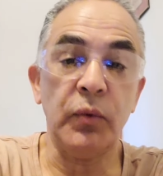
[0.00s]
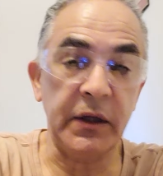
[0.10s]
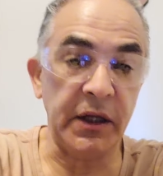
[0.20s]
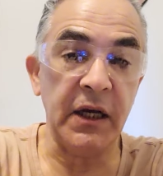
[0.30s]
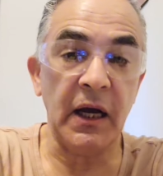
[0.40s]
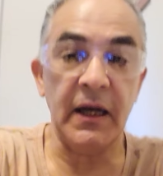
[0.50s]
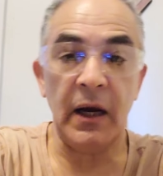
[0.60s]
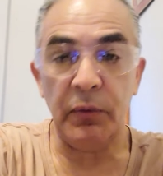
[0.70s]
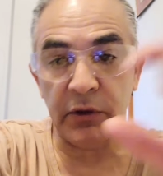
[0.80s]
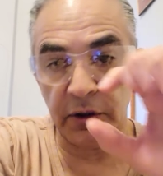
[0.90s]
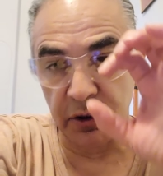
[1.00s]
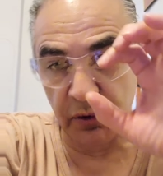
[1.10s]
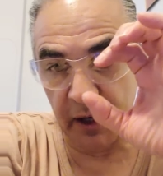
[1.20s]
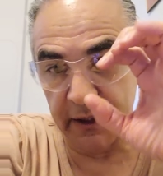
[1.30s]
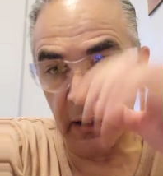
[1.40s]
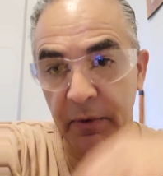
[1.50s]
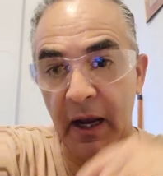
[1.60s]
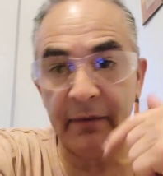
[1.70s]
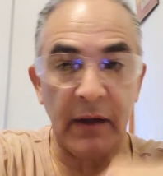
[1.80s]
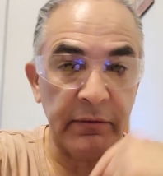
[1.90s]
we think a lot with the little head that
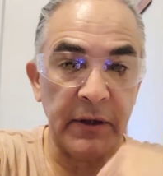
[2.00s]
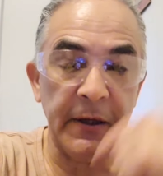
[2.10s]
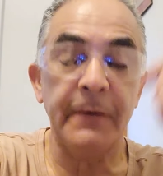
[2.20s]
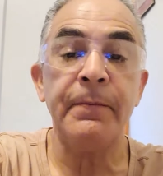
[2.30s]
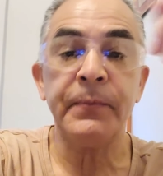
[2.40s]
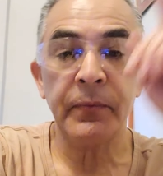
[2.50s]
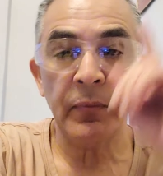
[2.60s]
we have down there.